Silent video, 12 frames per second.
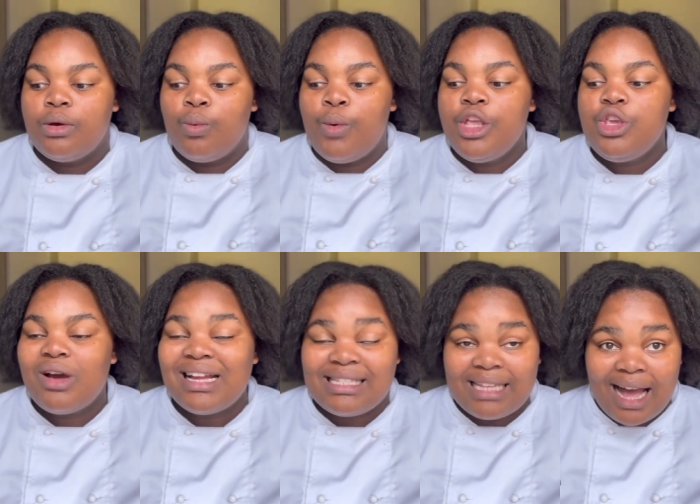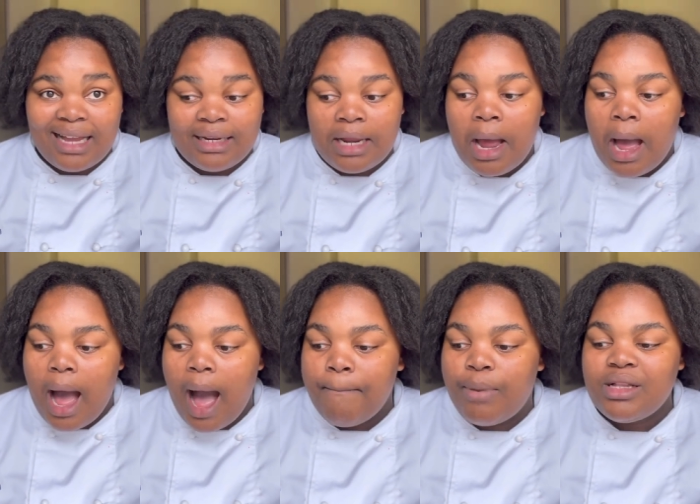when you are done
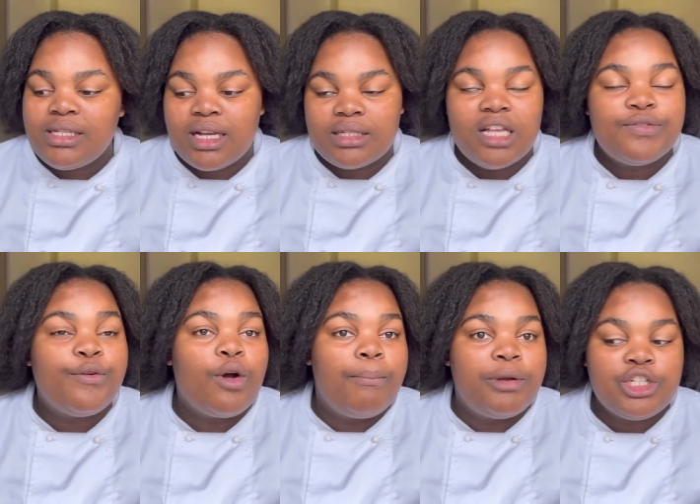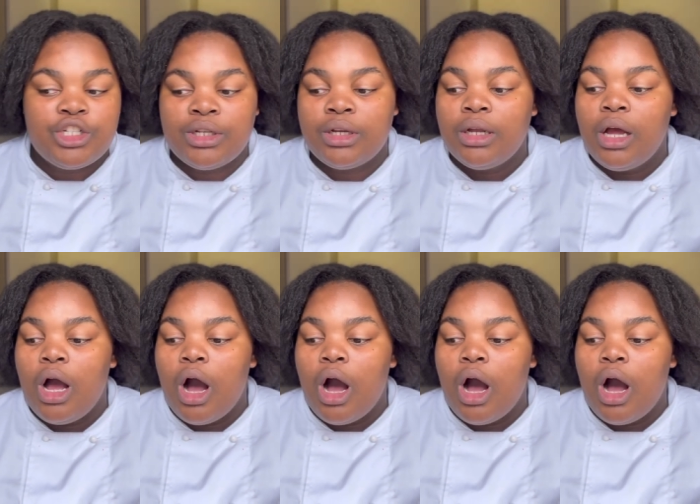upon successful completion